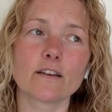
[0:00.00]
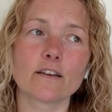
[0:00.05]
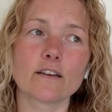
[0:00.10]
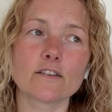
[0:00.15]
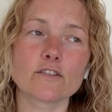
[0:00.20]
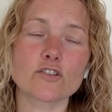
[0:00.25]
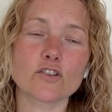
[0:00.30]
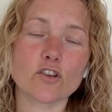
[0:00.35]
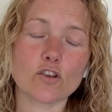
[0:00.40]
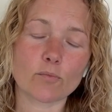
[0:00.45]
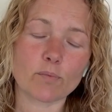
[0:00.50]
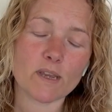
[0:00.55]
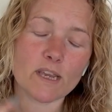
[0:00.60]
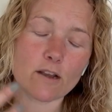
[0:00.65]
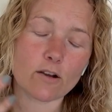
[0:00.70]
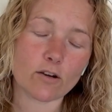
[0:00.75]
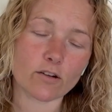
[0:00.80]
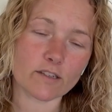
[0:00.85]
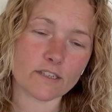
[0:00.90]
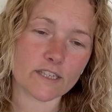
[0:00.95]
So you're being
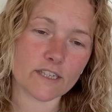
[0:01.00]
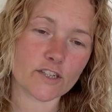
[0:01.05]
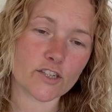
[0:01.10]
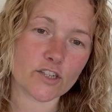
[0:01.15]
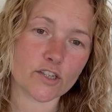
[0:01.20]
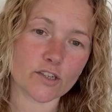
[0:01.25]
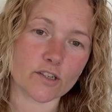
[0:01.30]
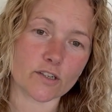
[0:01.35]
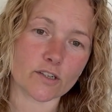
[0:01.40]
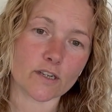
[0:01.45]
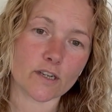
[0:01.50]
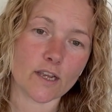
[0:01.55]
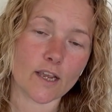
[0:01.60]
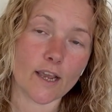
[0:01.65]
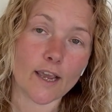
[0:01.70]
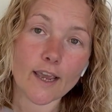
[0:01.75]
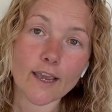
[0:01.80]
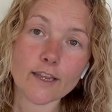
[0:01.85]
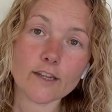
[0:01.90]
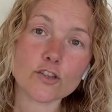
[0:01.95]
conditioned
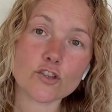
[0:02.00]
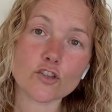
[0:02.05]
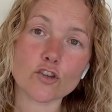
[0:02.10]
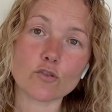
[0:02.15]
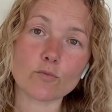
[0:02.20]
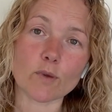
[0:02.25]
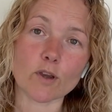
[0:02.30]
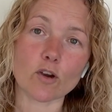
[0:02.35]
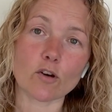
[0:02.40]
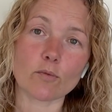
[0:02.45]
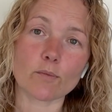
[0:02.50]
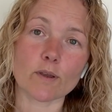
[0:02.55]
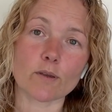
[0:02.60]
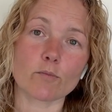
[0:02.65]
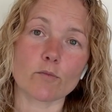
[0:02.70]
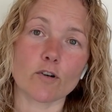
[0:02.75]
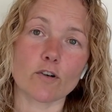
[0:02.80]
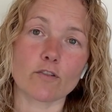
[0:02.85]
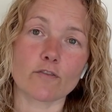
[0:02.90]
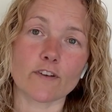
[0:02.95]
into
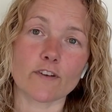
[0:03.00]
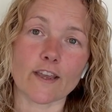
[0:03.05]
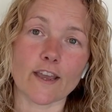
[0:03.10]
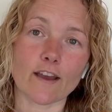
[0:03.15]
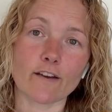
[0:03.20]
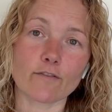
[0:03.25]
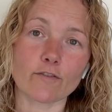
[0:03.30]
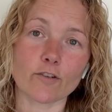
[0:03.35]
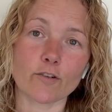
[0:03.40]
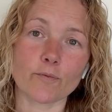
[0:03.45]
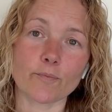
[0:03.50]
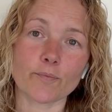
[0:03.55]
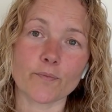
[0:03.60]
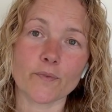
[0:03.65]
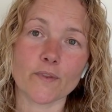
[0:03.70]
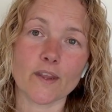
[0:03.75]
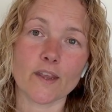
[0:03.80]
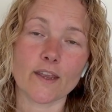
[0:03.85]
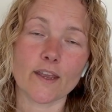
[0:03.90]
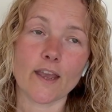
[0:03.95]
becoming more forgetful.
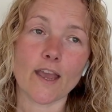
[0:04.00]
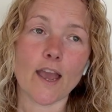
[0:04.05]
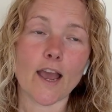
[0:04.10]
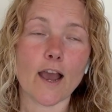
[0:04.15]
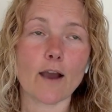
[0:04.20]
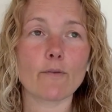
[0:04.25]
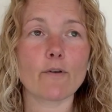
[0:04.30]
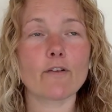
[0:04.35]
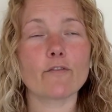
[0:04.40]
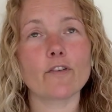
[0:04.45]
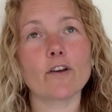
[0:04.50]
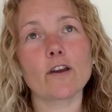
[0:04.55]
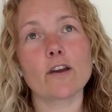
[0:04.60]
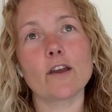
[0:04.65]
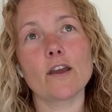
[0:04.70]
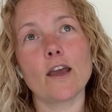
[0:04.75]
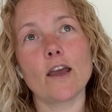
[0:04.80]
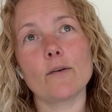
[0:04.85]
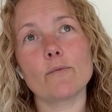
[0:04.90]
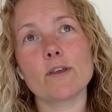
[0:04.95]
However,
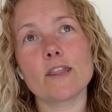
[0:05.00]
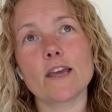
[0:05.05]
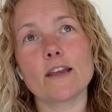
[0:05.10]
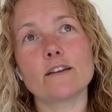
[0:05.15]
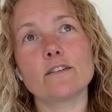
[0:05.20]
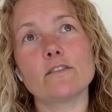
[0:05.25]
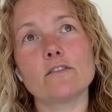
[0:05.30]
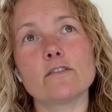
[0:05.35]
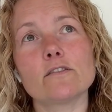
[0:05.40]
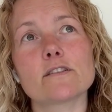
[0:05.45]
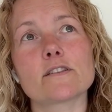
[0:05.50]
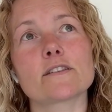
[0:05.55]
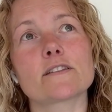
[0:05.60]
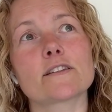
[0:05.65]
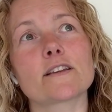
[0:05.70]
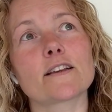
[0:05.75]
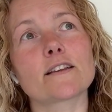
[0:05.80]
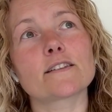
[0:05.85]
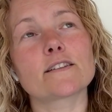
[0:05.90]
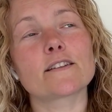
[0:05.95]
with a
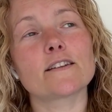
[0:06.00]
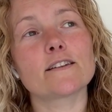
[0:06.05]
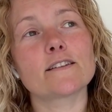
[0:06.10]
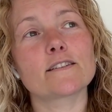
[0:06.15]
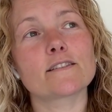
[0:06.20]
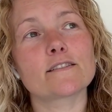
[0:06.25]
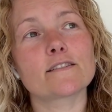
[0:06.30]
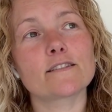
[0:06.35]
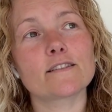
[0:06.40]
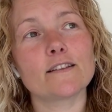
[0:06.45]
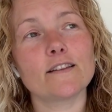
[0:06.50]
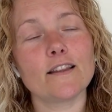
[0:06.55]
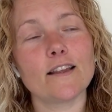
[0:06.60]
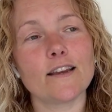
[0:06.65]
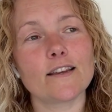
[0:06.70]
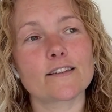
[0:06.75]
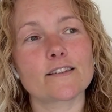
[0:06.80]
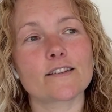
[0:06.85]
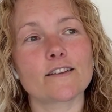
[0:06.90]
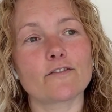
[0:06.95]
narcissist, it's
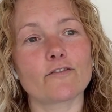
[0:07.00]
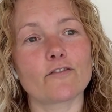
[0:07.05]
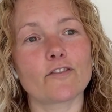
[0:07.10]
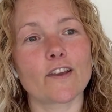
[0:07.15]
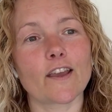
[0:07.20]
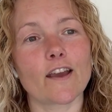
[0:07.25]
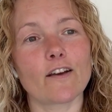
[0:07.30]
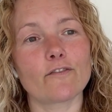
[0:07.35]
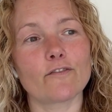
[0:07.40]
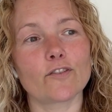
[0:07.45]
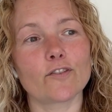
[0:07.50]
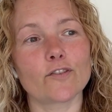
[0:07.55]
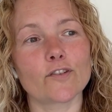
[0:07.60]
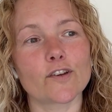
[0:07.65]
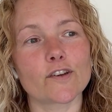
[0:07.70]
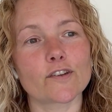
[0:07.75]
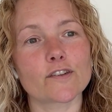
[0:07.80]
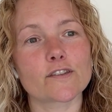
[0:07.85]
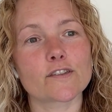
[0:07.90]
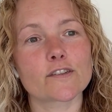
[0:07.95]
selective
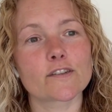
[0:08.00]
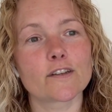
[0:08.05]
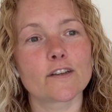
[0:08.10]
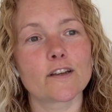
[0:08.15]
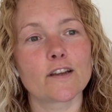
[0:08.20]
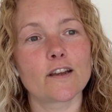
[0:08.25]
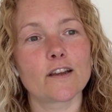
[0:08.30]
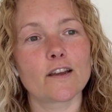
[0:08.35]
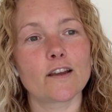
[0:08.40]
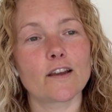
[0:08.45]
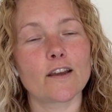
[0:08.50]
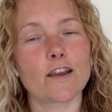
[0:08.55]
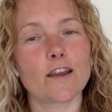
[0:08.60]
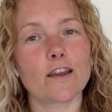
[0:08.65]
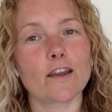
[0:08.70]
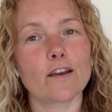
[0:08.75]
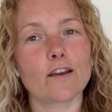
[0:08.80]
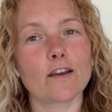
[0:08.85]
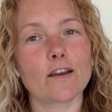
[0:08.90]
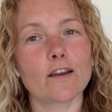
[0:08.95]
forgetfulness,
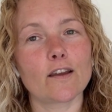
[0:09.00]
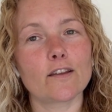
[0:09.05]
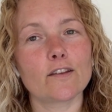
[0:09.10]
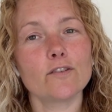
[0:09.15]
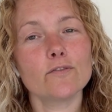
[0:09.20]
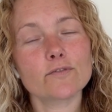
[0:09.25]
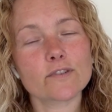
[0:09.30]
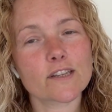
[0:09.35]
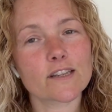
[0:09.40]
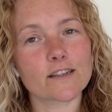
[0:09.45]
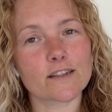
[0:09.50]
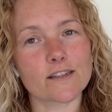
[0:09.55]
usually